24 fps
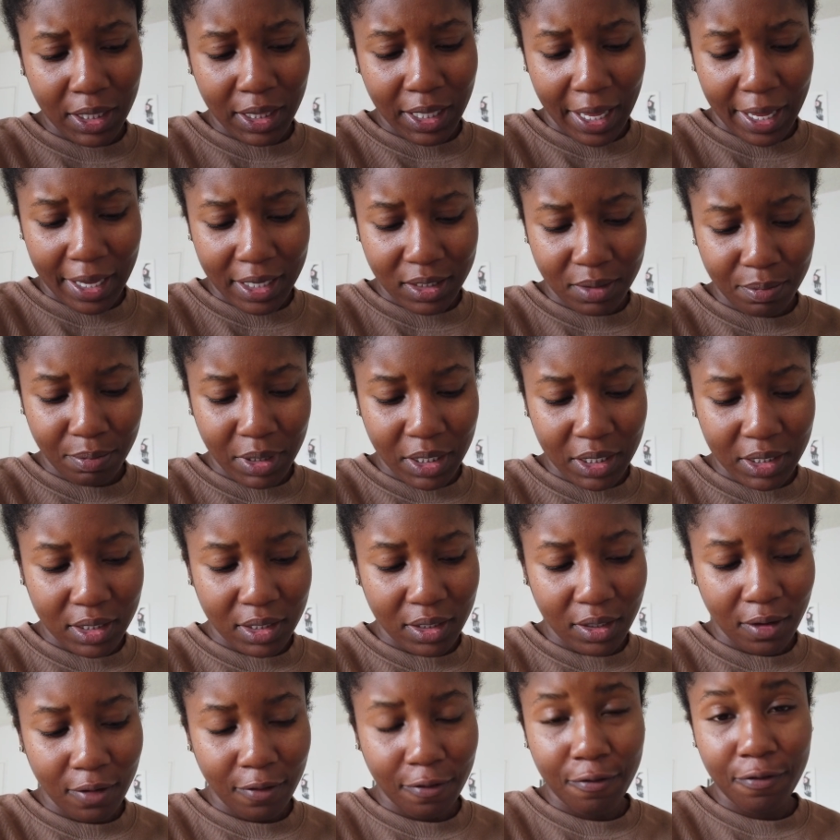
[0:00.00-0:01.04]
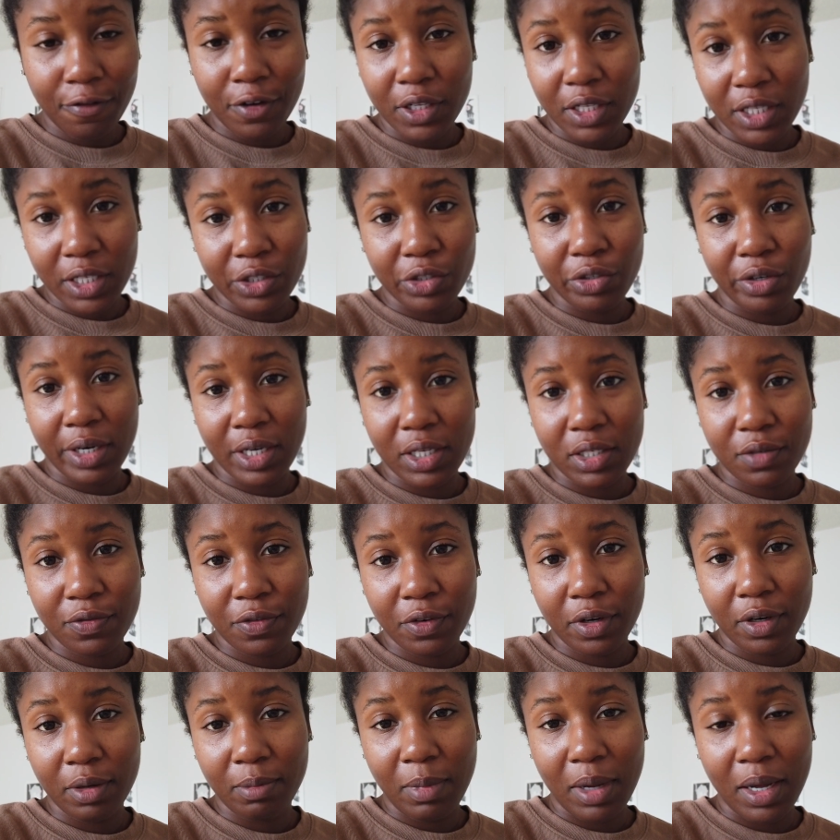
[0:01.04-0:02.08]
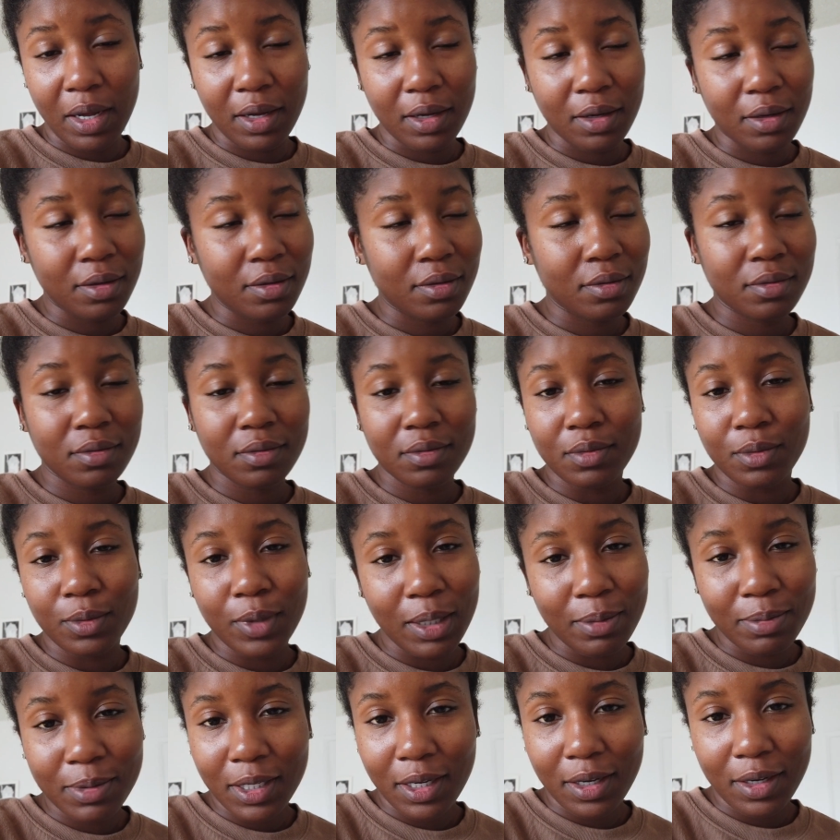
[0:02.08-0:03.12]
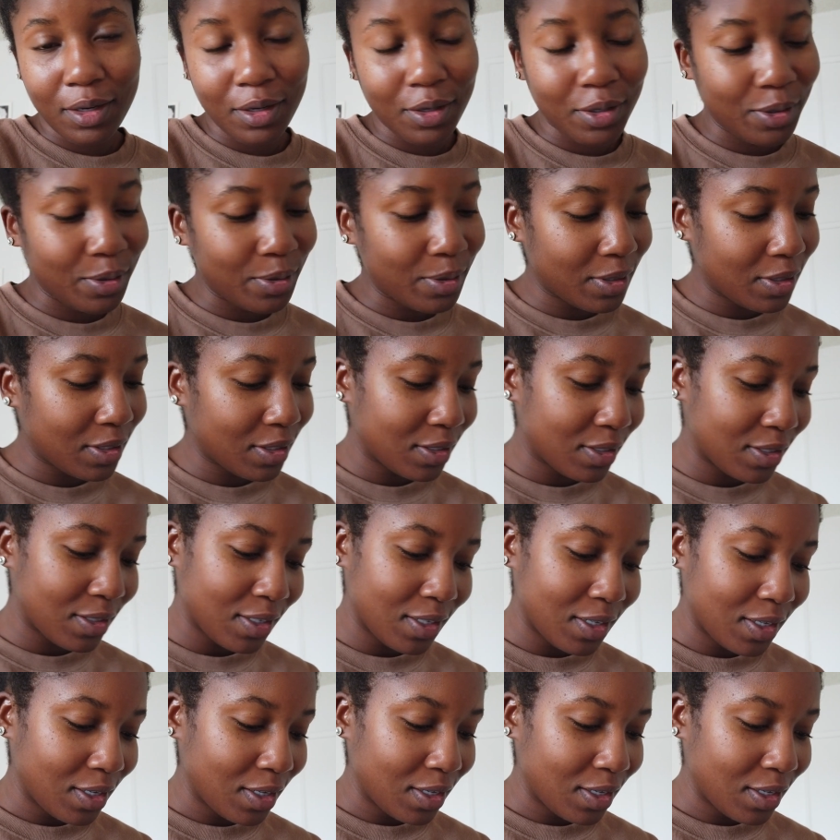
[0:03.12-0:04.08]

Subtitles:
last bits of fully transferring my website hosts.